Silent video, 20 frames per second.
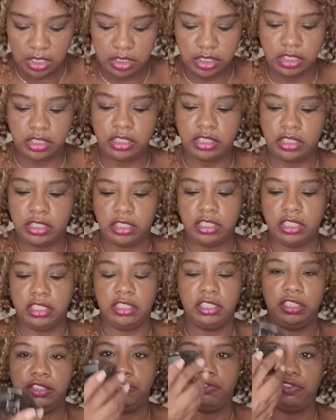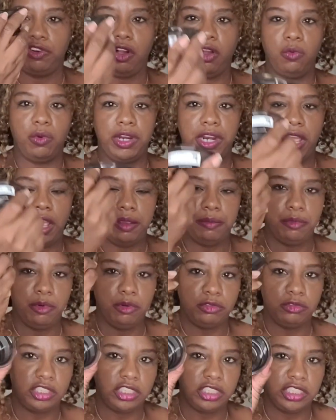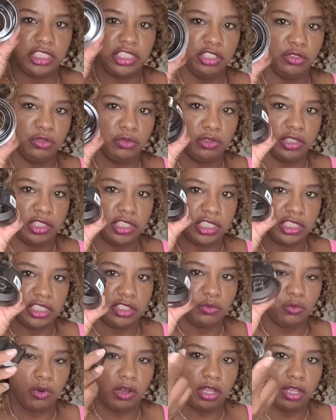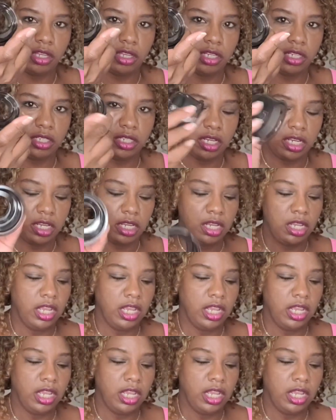This is the default one. I mostly use this one.